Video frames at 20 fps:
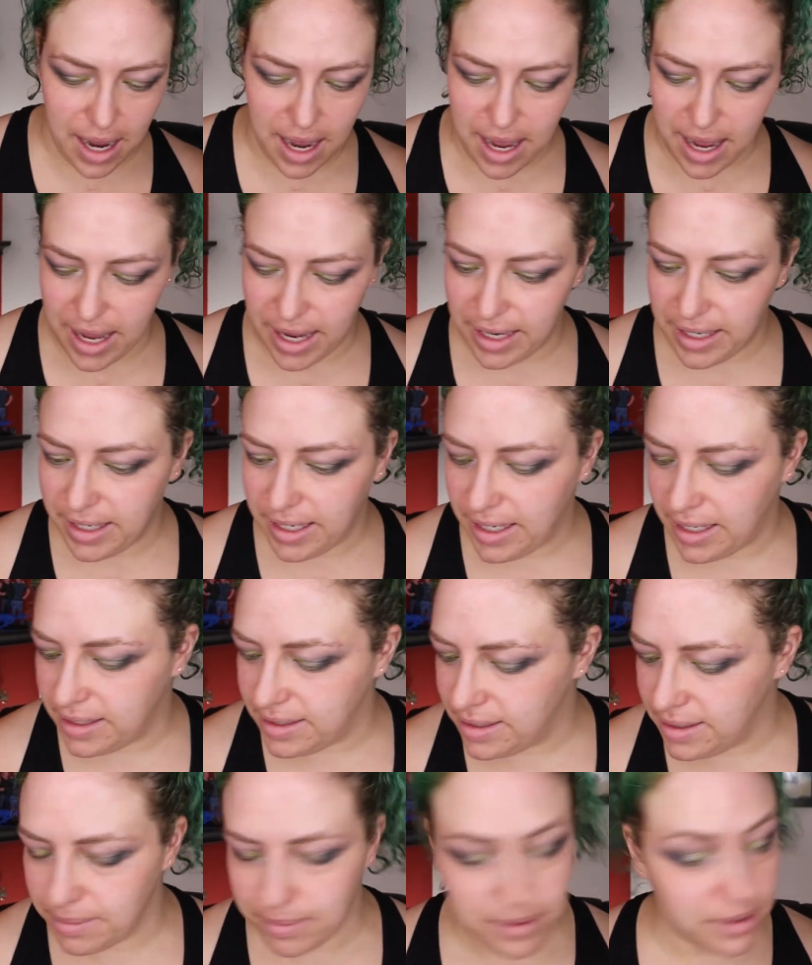I
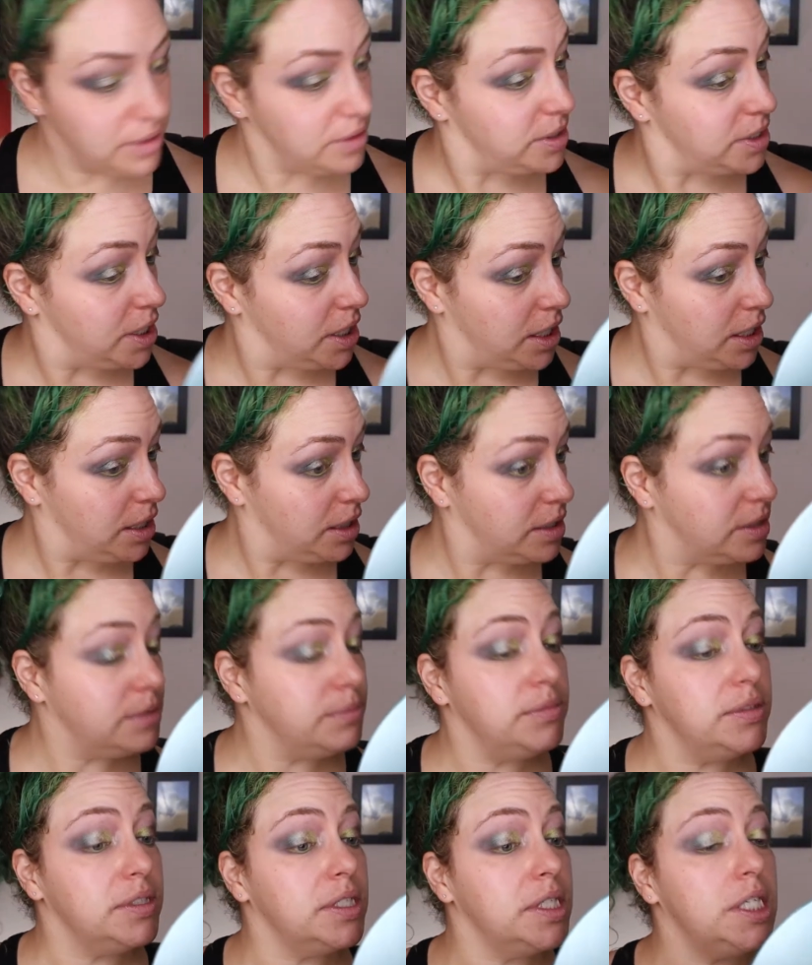need some concealer because
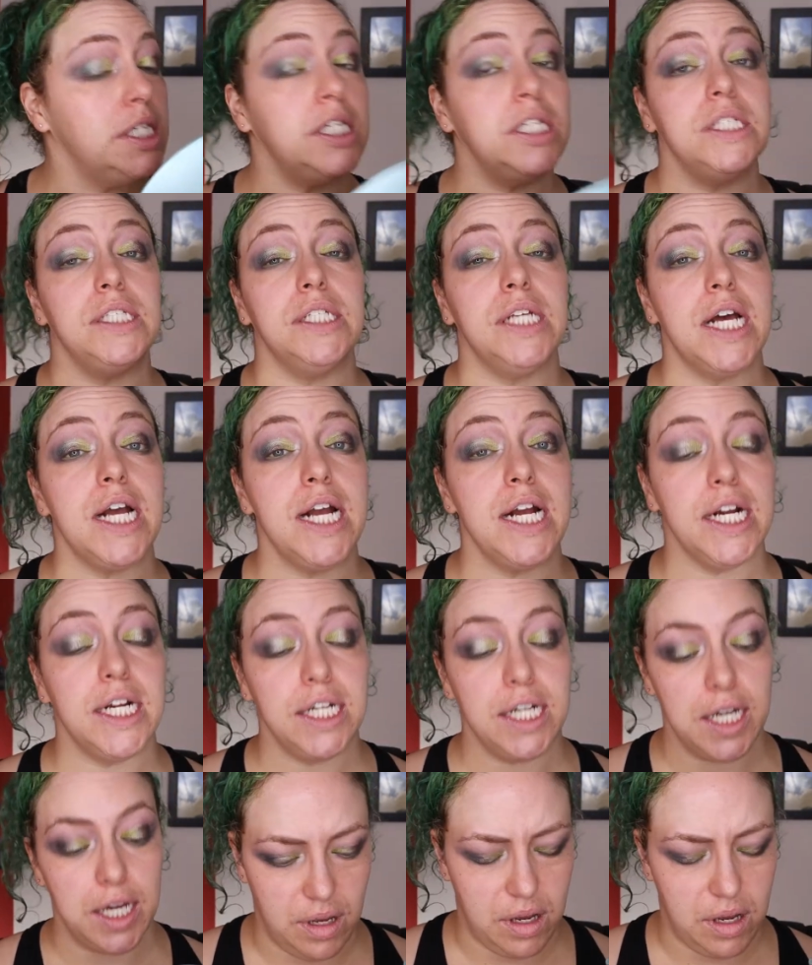I'm looking a little tired.